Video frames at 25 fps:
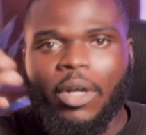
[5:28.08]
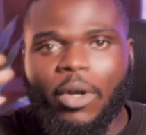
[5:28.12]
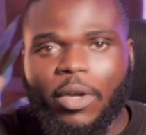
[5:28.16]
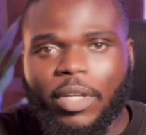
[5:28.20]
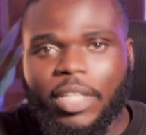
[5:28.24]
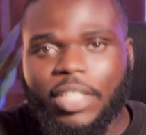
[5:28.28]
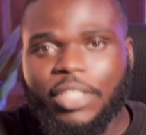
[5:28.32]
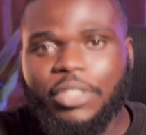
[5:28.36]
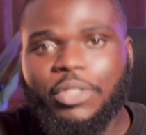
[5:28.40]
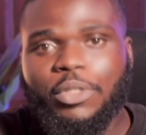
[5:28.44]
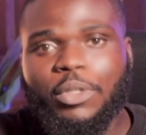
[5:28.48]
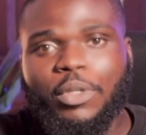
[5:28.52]

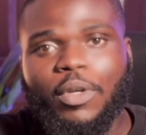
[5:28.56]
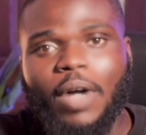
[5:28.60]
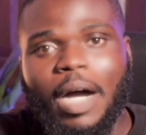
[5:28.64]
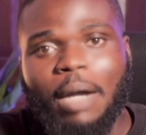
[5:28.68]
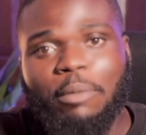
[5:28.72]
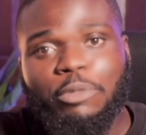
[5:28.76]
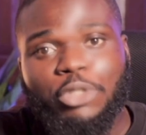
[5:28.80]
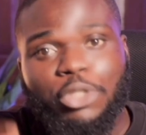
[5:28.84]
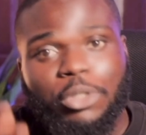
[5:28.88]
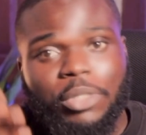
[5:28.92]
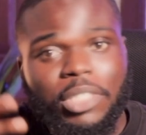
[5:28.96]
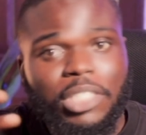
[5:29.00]
Okay, so
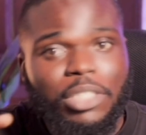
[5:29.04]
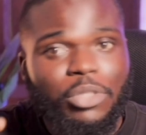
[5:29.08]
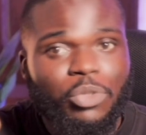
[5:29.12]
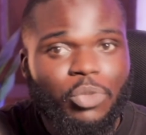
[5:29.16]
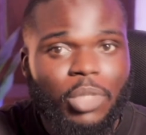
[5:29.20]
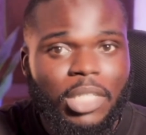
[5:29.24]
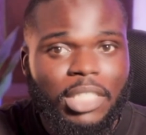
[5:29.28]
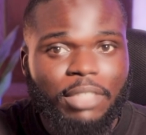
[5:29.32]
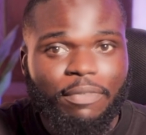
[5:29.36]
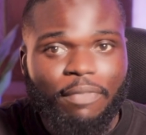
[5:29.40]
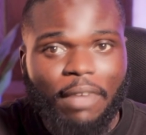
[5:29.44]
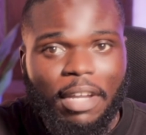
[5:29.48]
I'm shooting
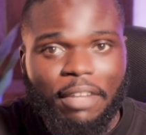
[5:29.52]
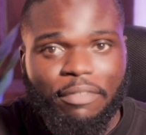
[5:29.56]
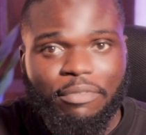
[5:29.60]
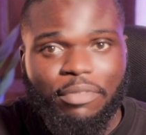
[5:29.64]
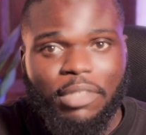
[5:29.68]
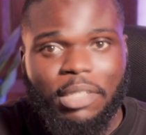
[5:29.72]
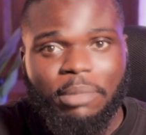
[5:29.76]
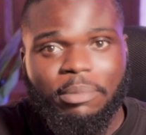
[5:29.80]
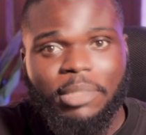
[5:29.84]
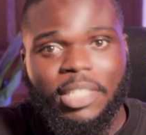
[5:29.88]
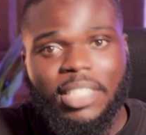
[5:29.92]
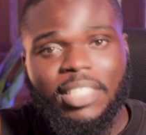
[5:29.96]
25
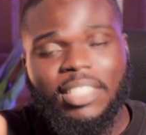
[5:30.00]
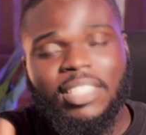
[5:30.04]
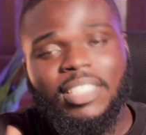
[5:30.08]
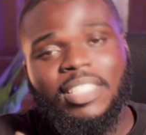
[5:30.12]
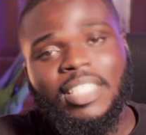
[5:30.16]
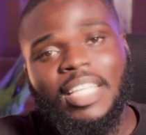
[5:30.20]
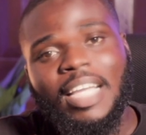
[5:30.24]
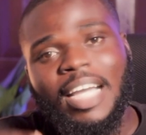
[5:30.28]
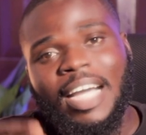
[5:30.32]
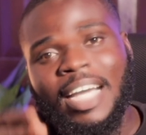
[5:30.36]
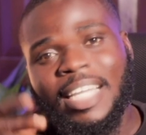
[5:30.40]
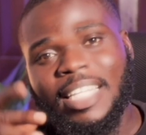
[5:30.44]
frame rate
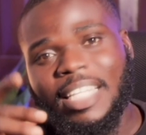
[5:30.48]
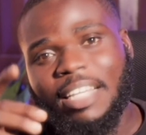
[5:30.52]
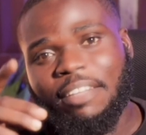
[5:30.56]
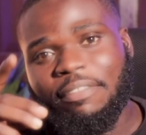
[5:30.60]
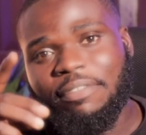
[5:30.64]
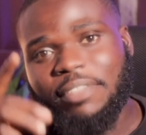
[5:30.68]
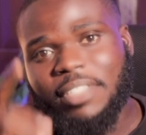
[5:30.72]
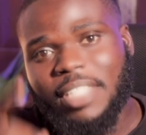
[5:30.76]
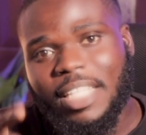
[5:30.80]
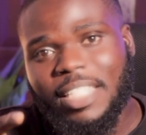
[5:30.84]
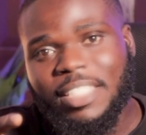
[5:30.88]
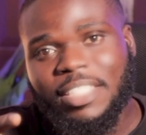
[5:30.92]
and
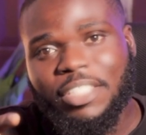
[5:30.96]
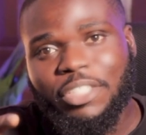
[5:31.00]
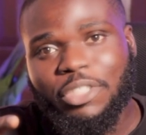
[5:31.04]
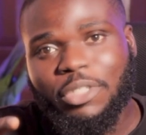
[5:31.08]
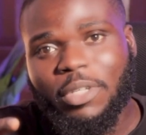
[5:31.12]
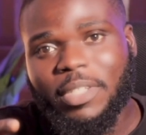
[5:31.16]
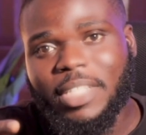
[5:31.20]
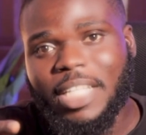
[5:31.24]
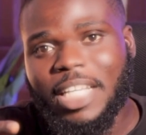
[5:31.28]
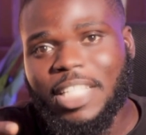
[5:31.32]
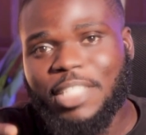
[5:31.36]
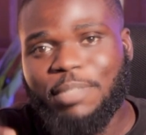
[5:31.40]
I've set the
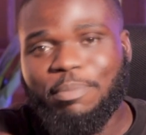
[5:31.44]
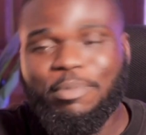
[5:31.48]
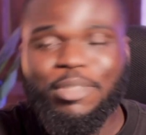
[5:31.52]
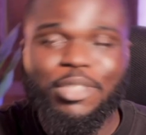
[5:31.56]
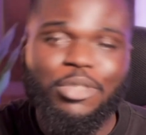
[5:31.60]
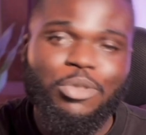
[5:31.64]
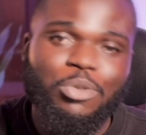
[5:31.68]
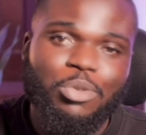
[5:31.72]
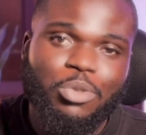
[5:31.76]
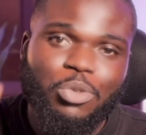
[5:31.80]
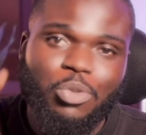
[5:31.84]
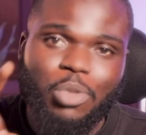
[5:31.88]
shutter
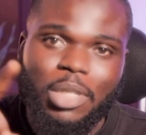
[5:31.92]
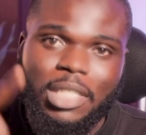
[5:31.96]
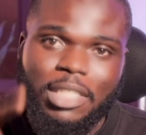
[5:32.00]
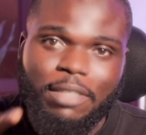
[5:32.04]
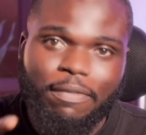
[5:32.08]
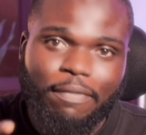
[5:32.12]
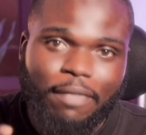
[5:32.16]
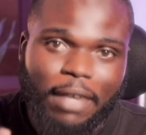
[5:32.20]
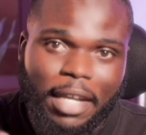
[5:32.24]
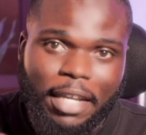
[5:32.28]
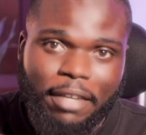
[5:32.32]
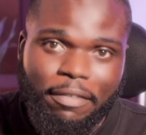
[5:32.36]
speed to
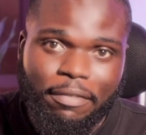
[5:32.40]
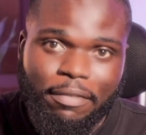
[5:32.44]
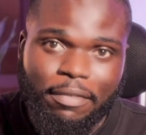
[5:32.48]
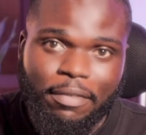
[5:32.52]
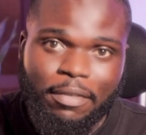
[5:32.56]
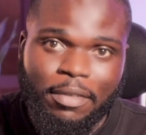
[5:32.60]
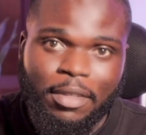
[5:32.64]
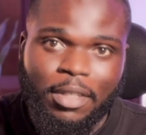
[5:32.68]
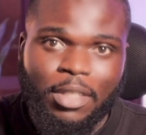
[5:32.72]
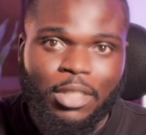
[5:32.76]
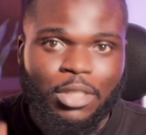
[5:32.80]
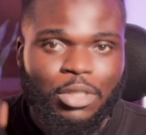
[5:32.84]
25.
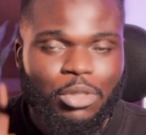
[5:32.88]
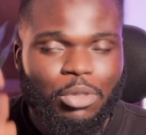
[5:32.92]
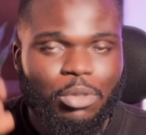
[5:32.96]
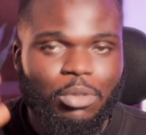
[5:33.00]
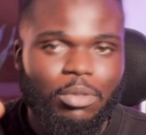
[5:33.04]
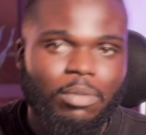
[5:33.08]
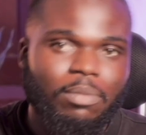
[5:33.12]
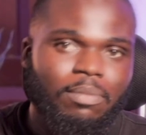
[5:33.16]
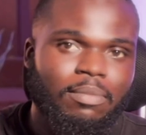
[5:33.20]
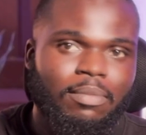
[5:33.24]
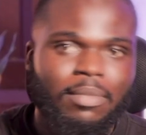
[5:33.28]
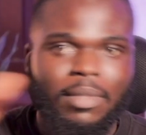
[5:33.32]

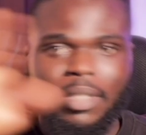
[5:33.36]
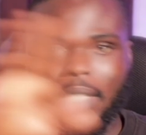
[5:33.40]
So